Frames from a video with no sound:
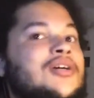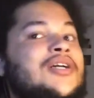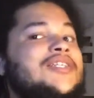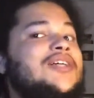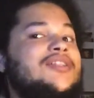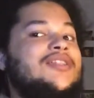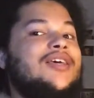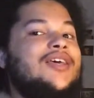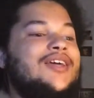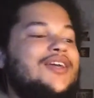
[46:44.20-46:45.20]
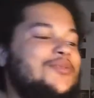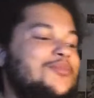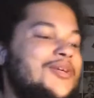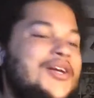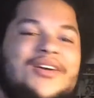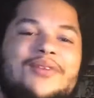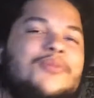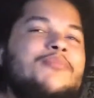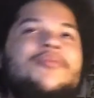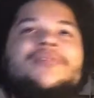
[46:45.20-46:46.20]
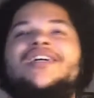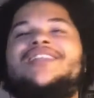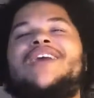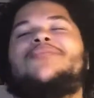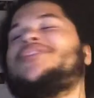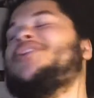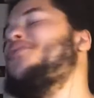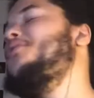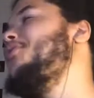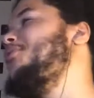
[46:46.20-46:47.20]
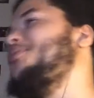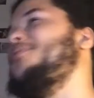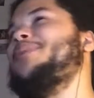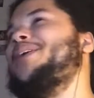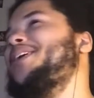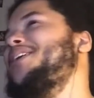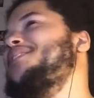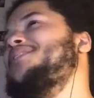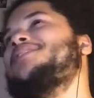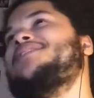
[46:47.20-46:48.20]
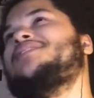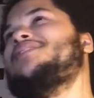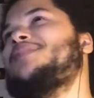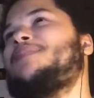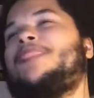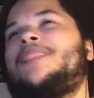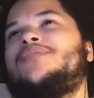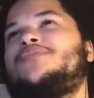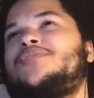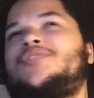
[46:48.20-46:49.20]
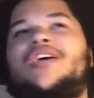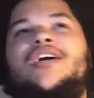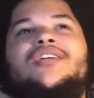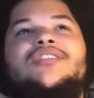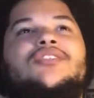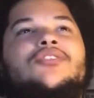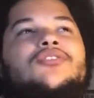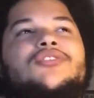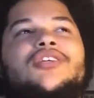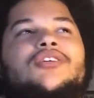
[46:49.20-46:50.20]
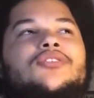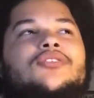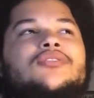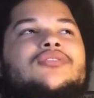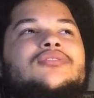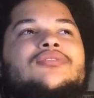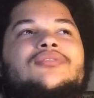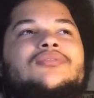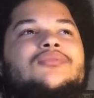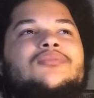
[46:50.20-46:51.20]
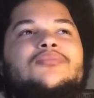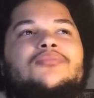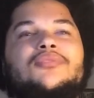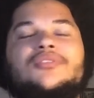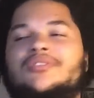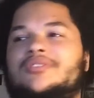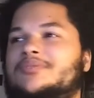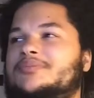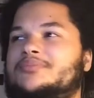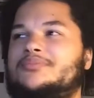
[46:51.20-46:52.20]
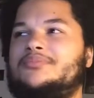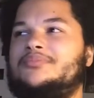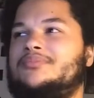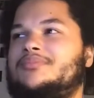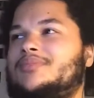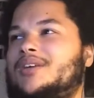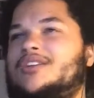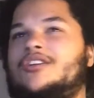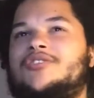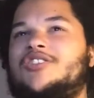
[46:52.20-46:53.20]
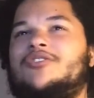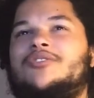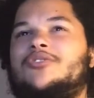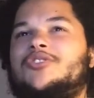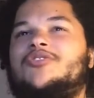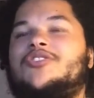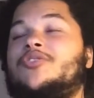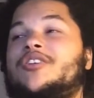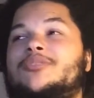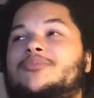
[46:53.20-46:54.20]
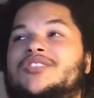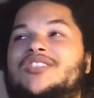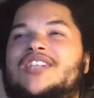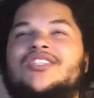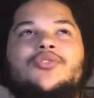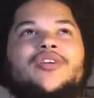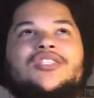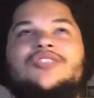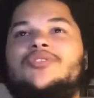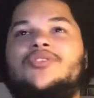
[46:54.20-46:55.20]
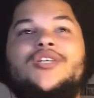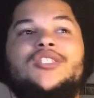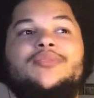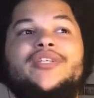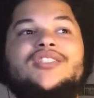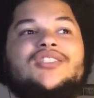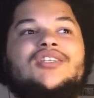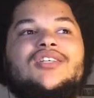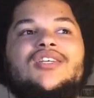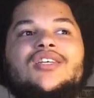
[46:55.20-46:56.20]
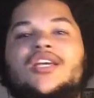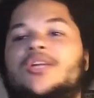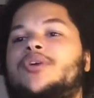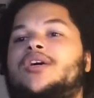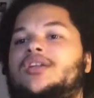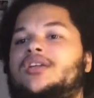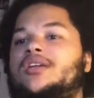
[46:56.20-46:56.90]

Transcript: It's a good thing. Remember that? That was horrible, man. That feud he had against The Undertaker. Bro. I love Sarah, though. She was a crazy... I said crazy. She was a crazy bitch. Anyway.